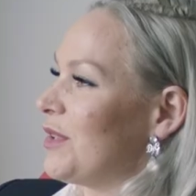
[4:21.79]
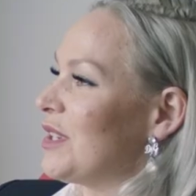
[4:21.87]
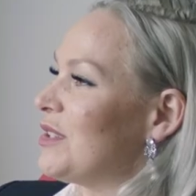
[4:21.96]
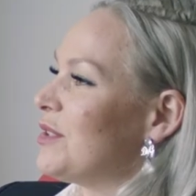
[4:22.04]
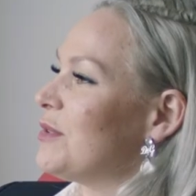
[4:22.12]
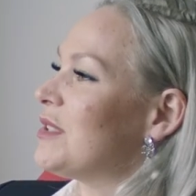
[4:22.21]
You
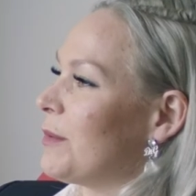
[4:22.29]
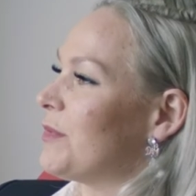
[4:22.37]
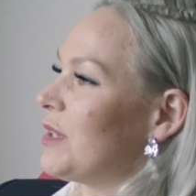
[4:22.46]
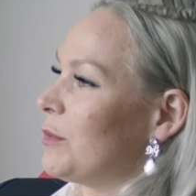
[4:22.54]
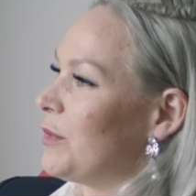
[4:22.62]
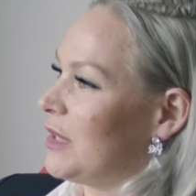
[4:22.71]
can do
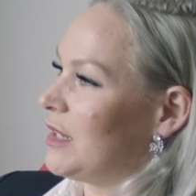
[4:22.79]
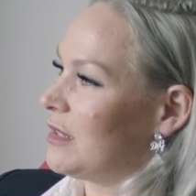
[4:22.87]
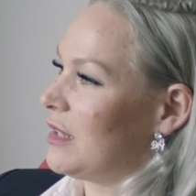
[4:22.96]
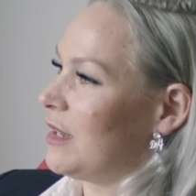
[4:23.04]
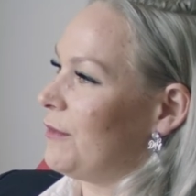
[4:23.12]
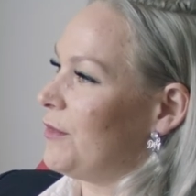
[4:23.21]
something with
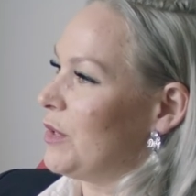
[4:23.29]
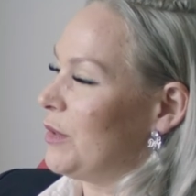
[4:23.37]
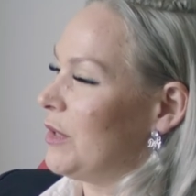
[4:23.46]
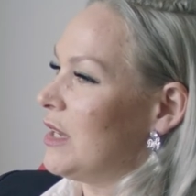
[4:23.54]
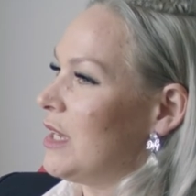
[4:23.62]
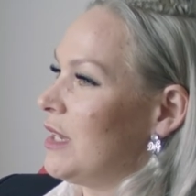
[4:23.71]
it if
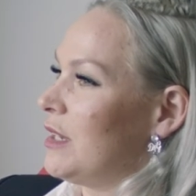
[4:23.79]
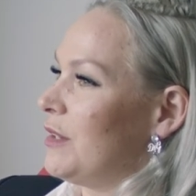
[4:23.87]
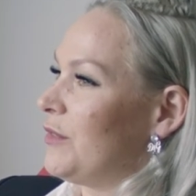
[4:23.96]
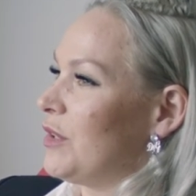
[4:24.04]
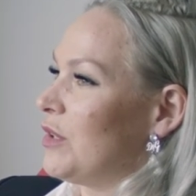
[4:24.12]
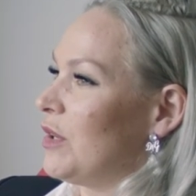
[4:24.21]
you if you